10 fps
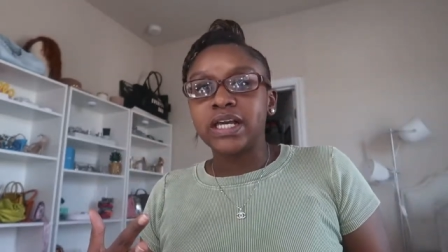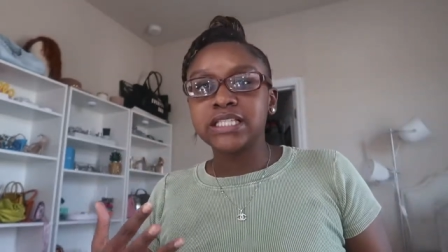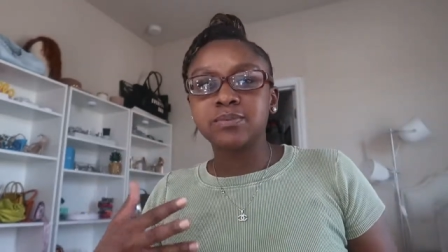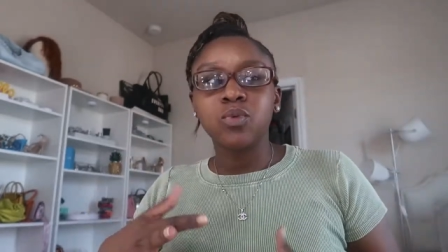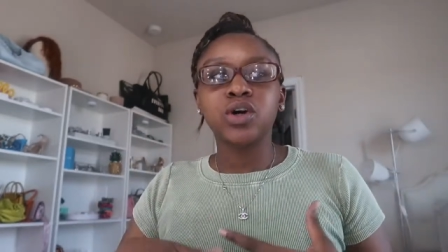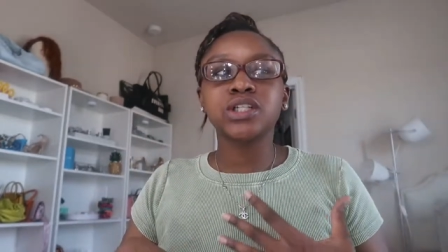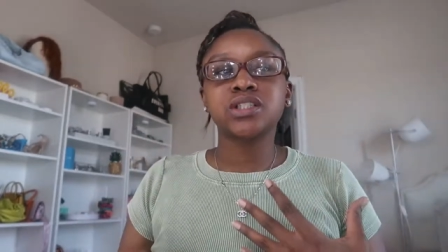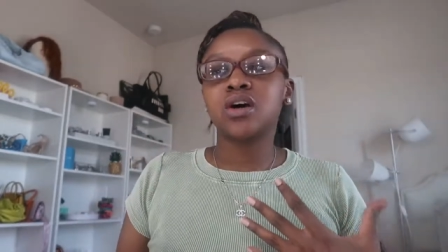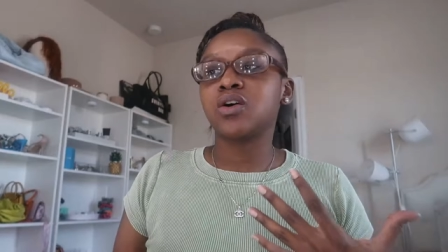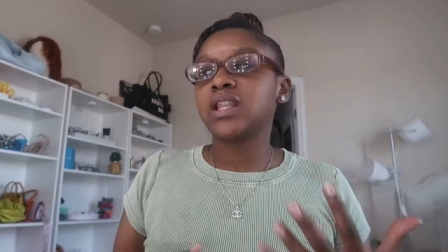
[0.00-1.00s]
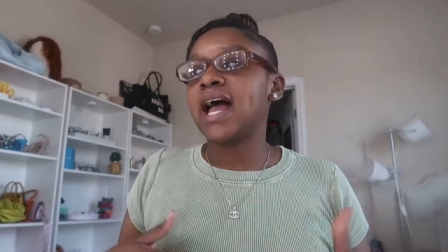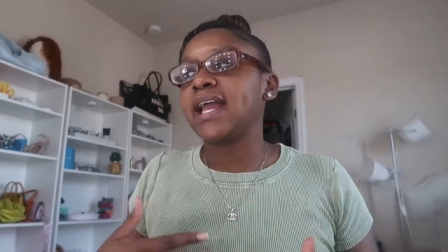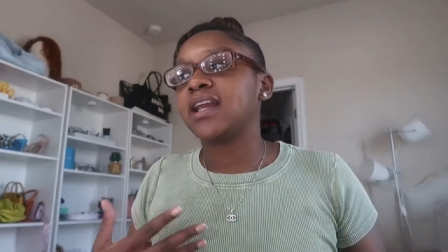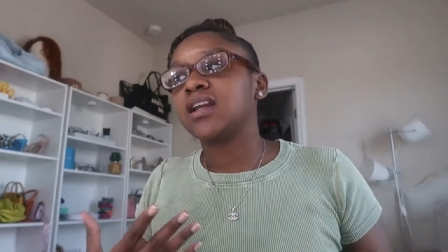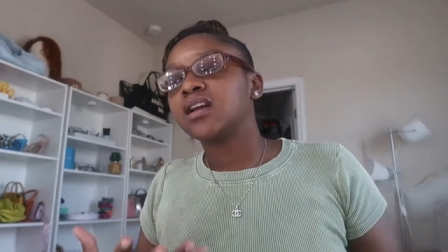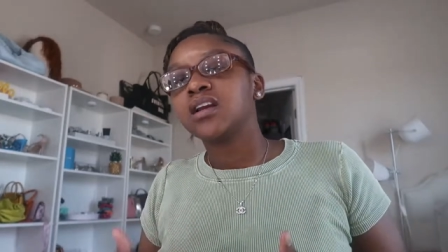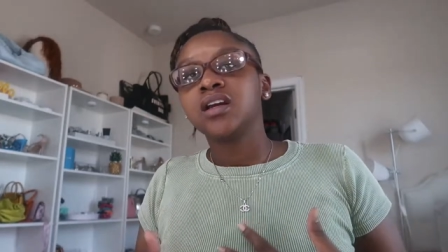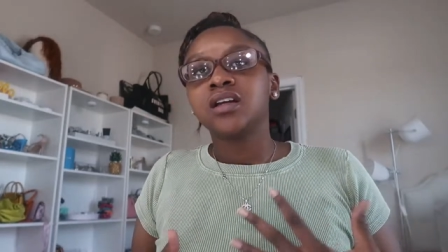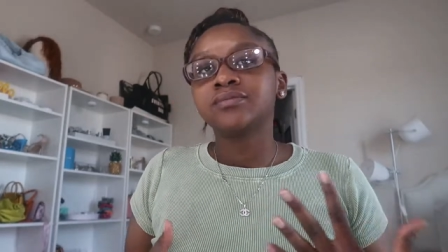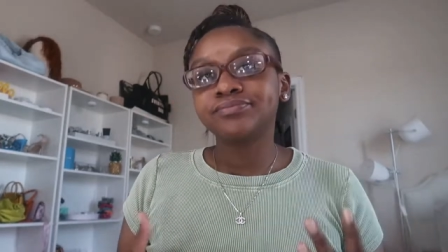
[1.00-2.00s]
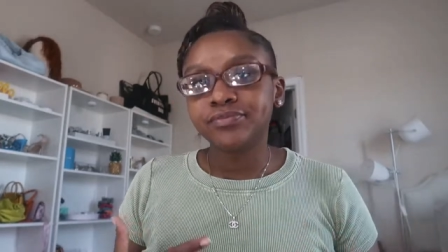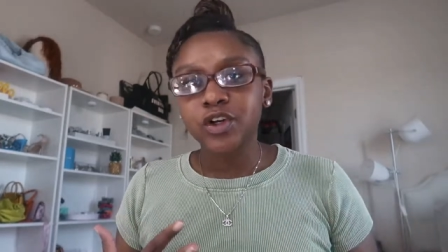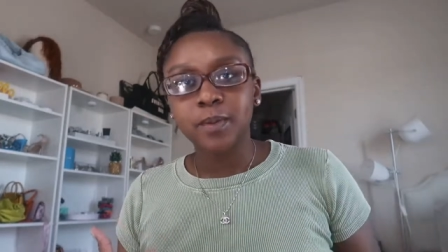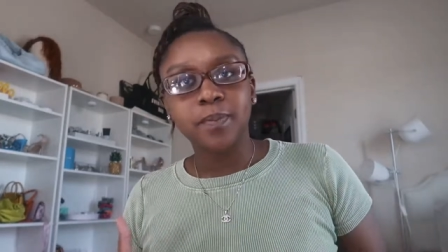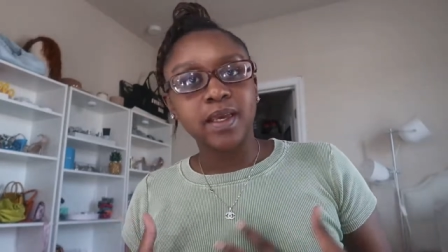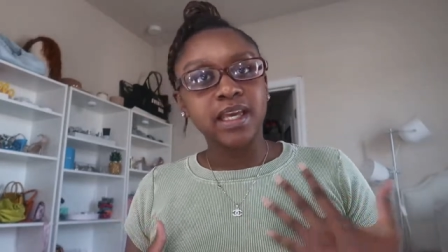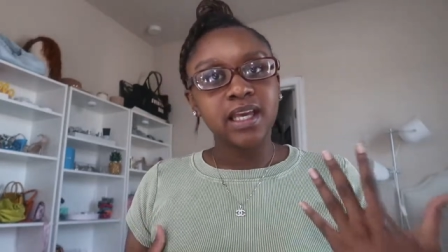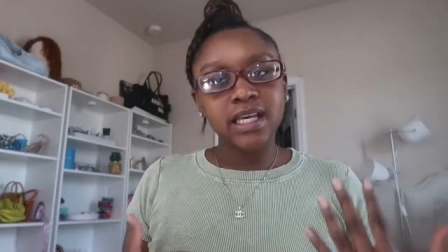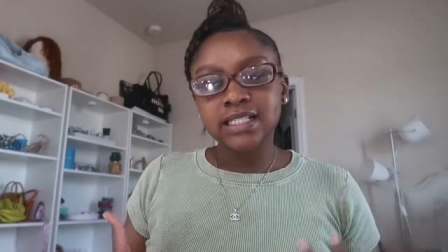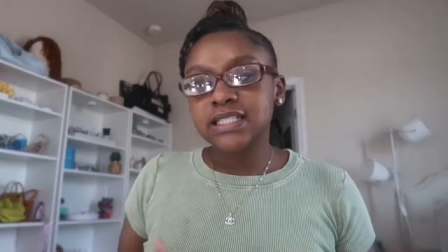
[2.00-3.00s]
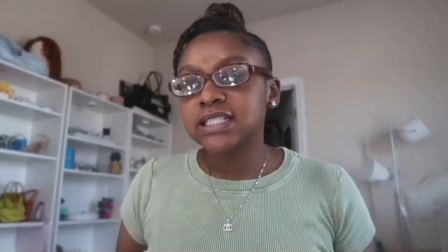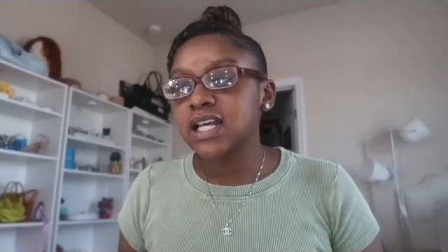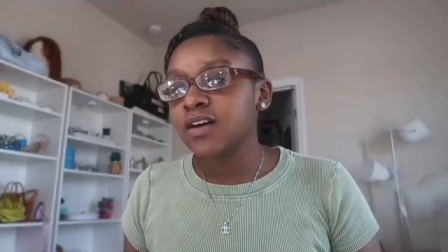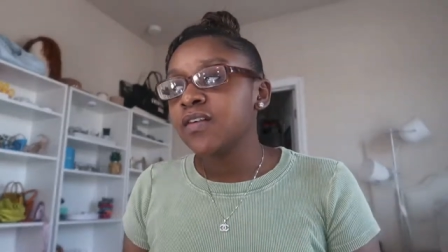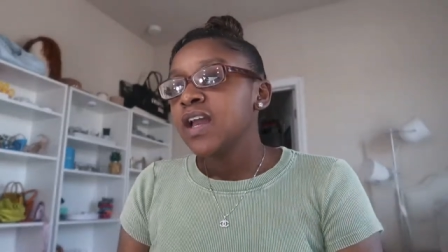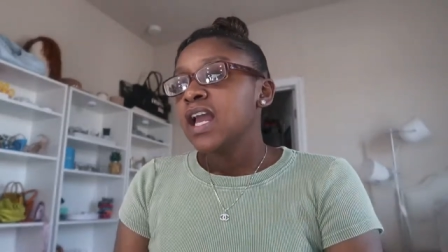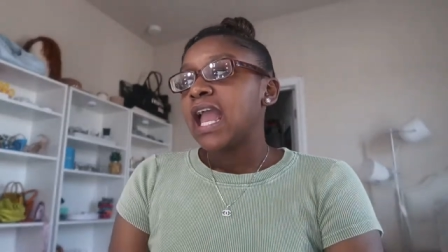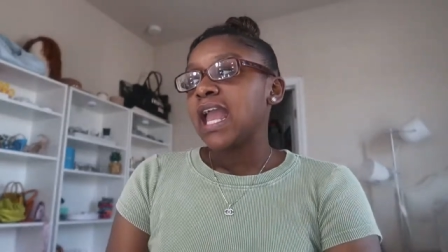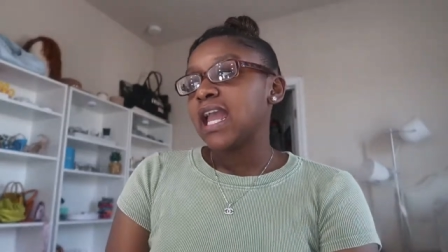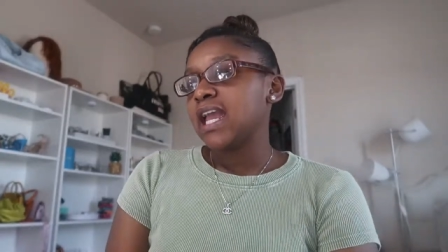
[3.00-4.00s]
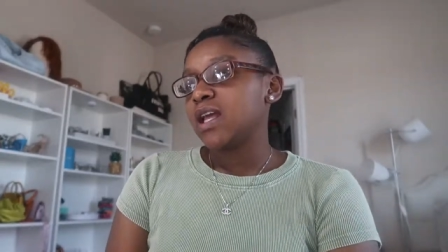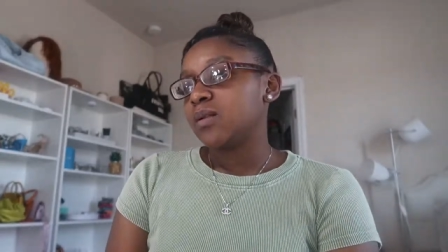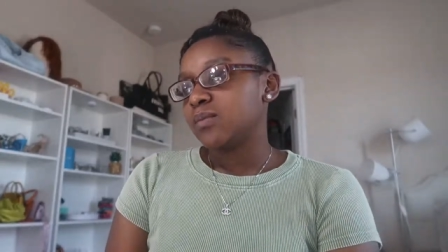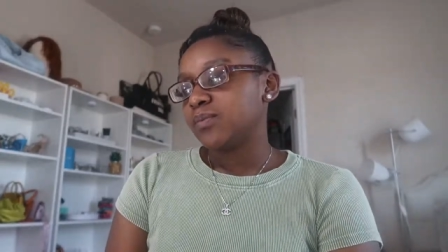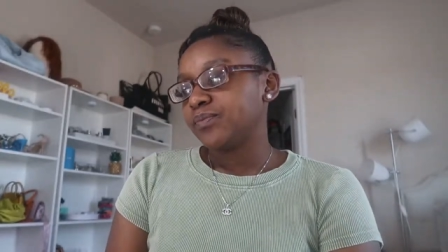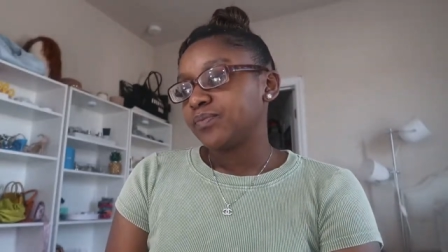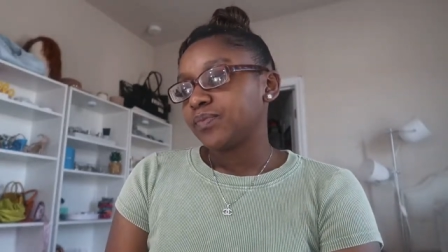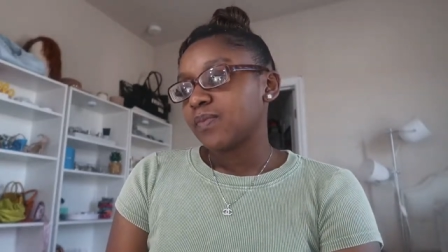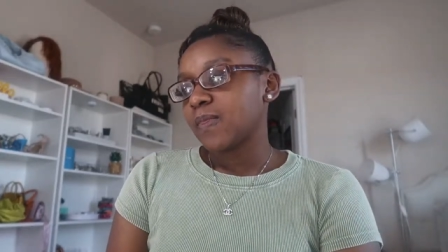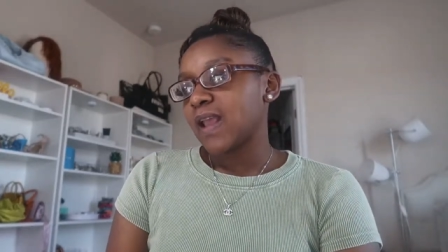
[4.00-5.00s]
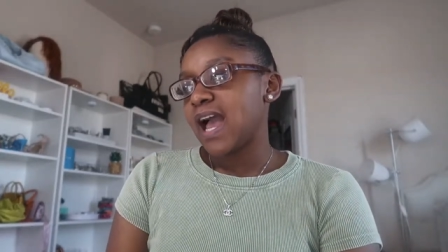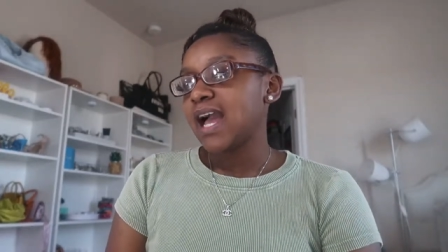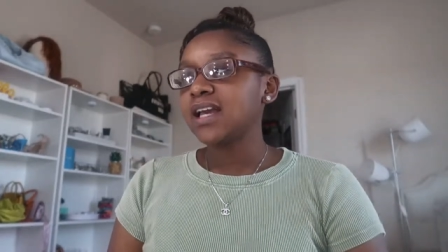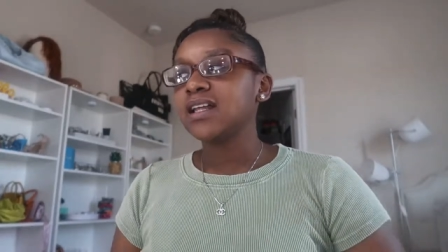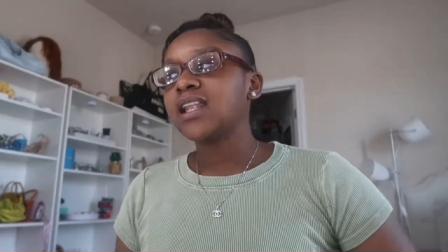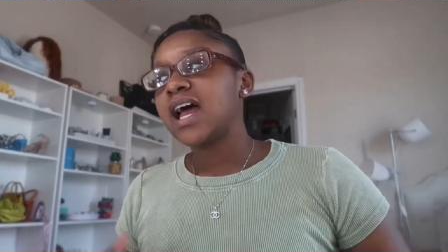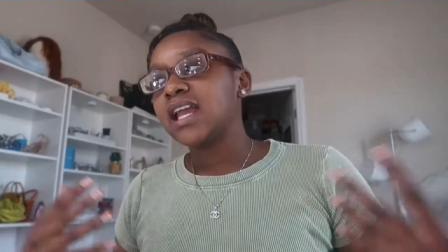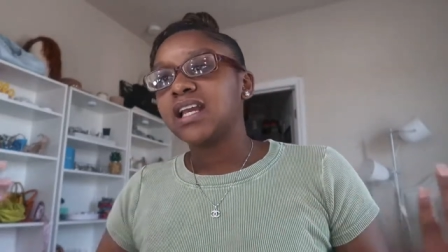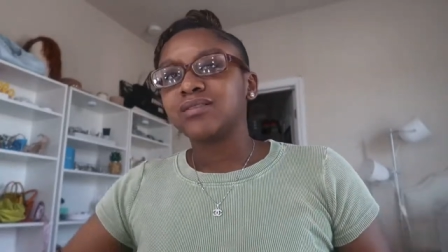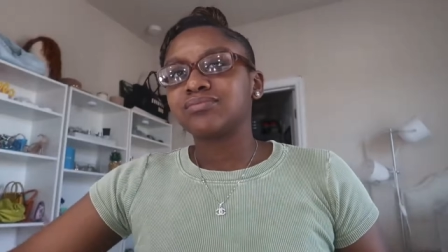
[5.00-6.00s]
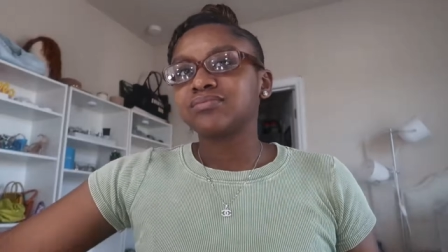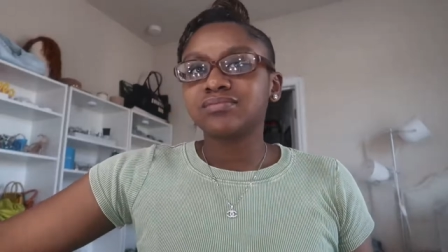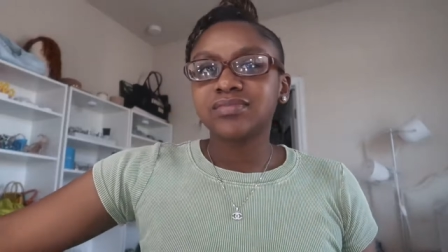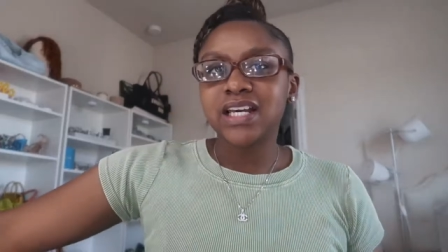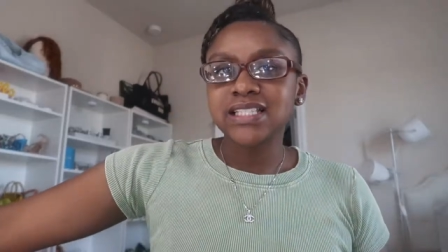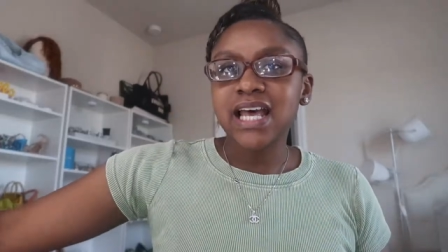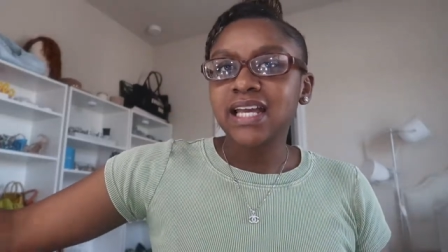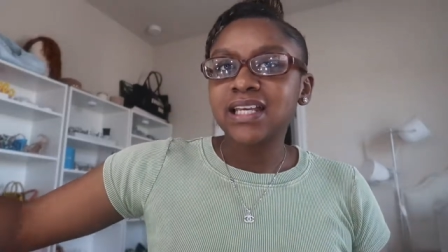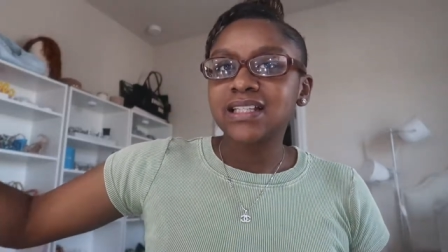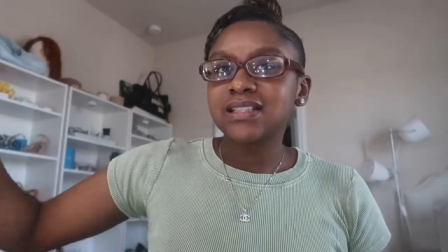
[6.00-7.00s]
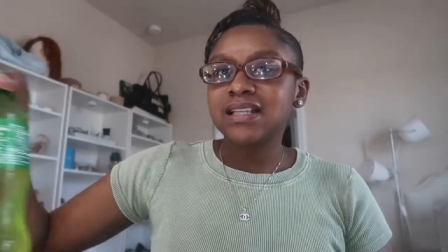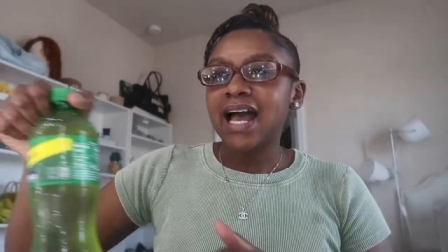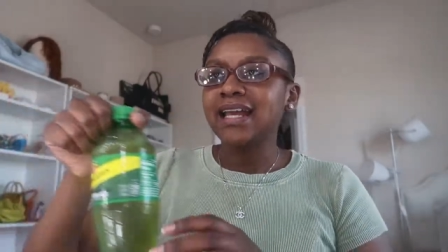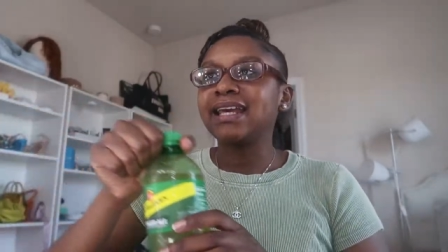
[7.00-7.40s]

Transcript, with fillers: It's more so like your being and stuff, and I can like guess I can I